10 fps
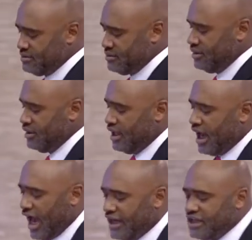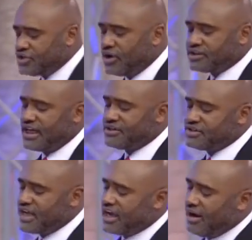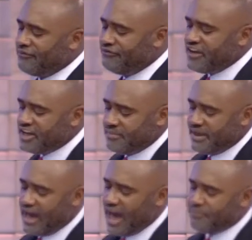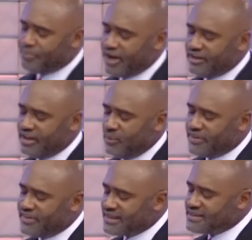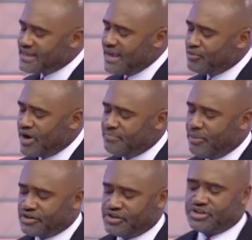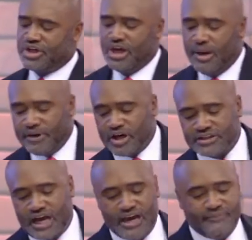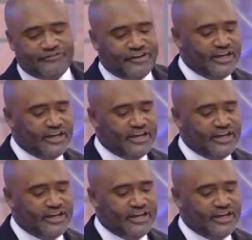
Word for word: And Esau said to Jacob, Feed me, I pray thee, with that same red pottage, because I am faint.